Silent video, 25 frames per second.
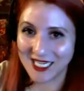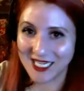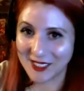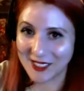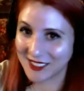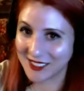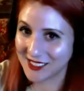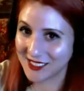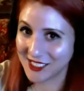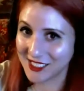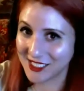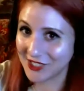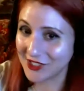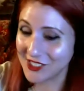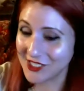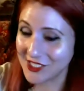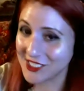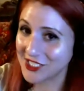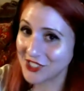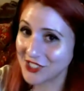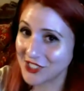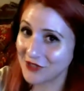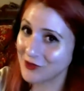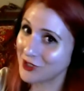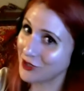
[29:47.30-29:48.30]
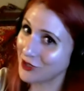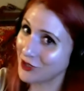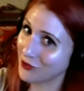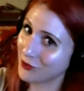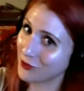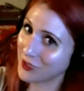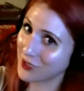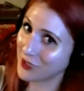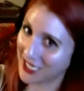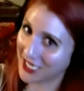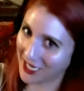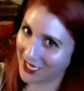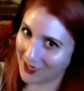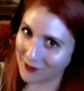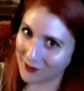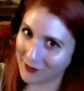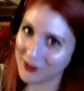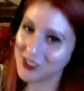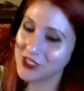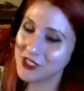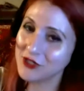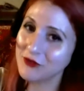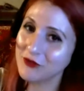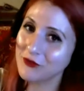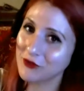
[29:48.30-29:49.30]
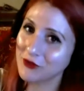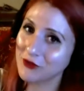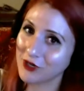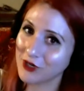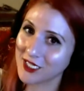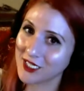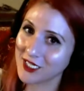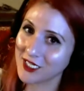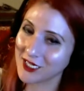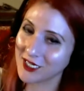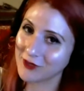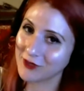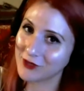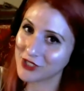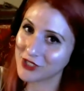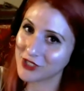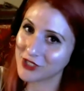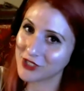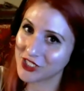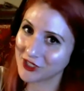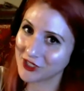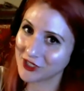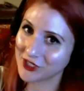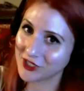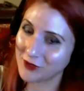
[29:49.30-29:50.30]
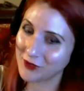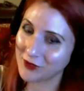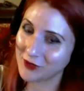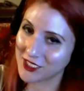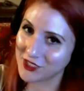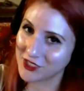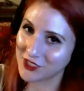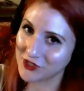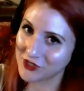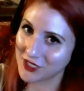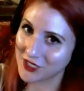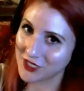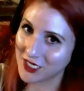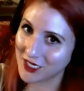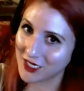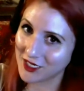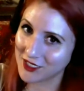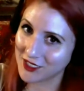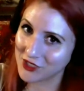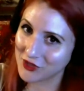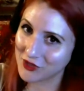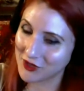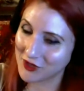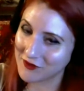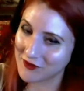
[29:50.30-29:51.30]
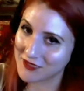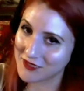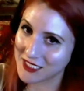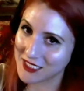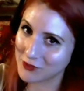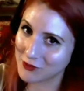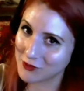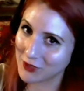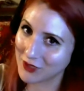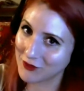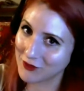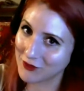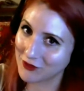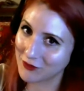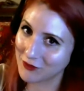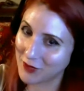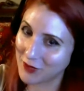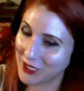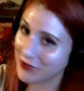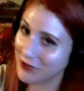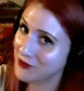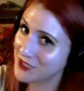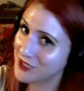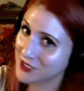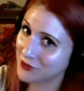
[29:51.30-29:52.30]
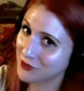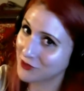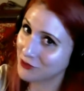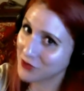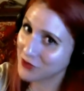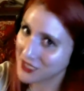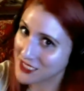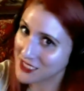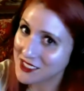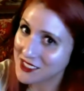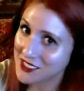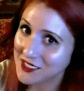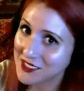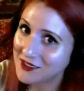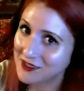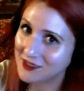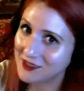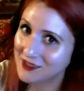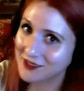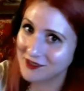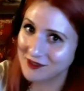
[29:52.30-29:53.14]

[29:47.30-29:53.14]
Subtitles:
mean, do you know what happened to Veronica when she took away Travis's werewolf powers? It wasn't good.